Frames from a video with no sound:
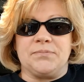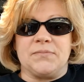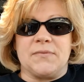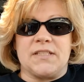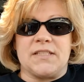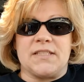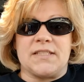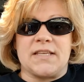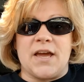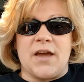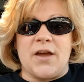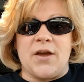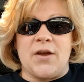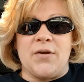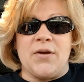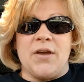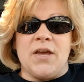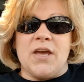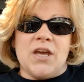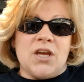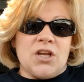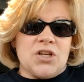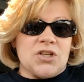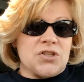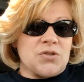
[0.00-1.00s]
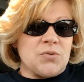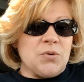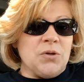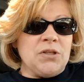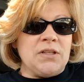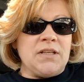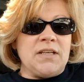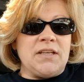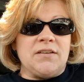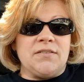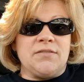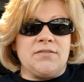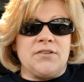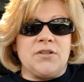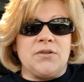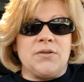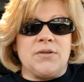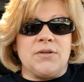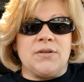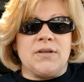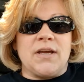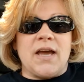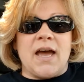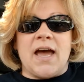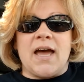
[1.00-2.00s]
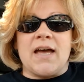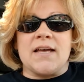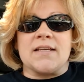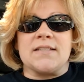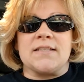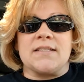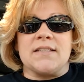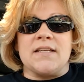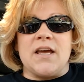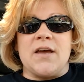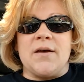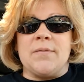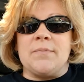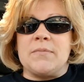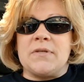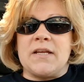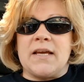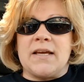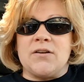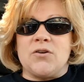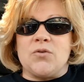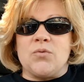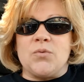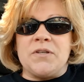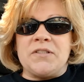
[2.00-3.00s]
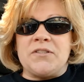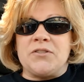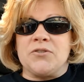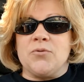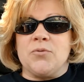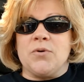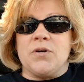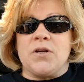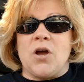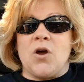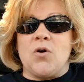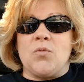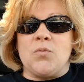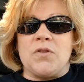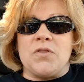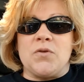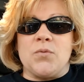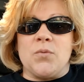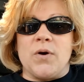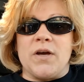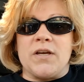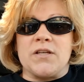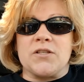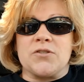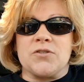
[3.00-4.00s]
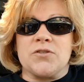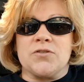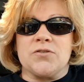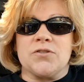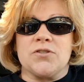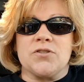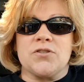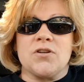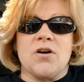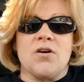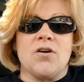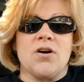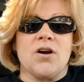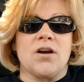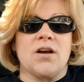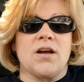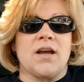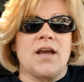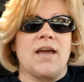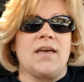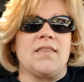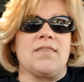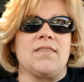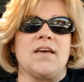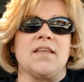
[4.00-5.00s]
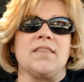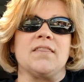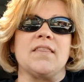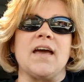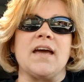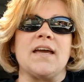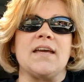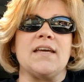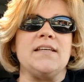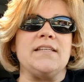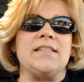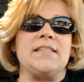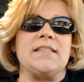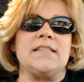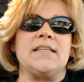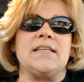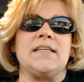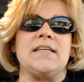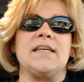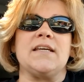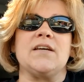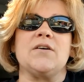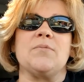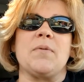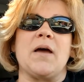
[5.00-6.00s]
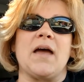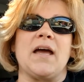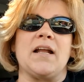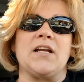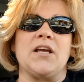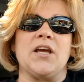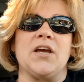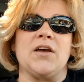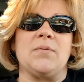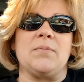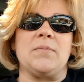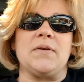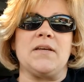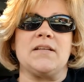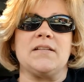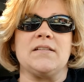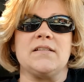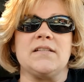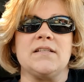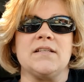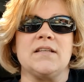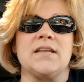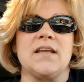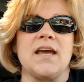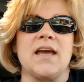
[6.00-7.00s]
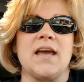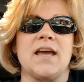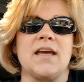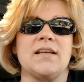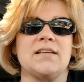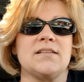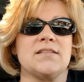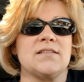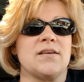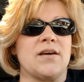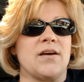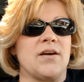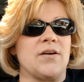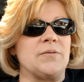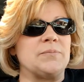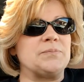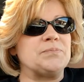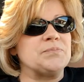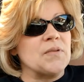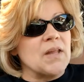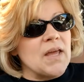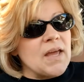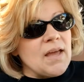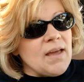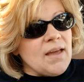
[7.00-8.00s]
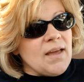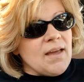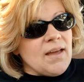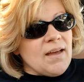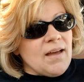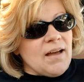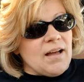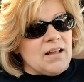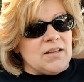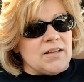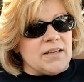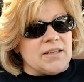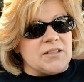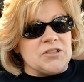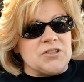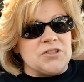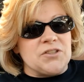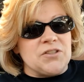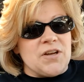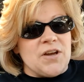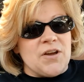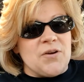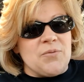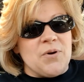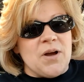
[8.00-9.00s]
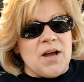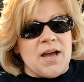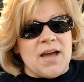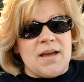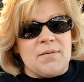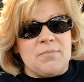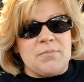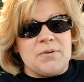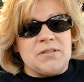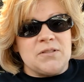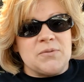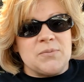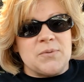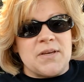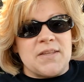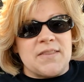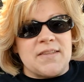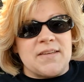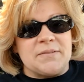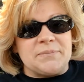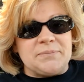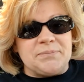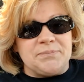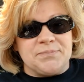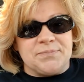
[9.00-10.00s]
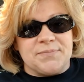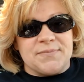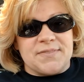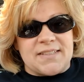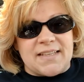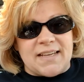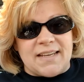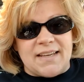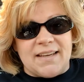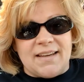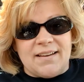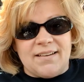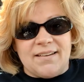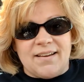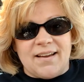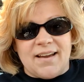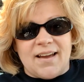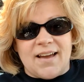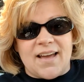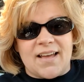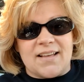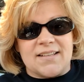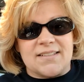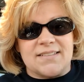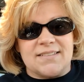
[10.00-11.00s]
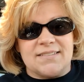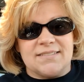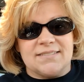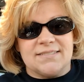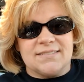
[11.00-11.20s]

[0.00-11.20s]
So just want to give you guys an update on what's going on with the Western Star, and that ECM had come in today. So I'll let you know what happens with it. Take care, guys.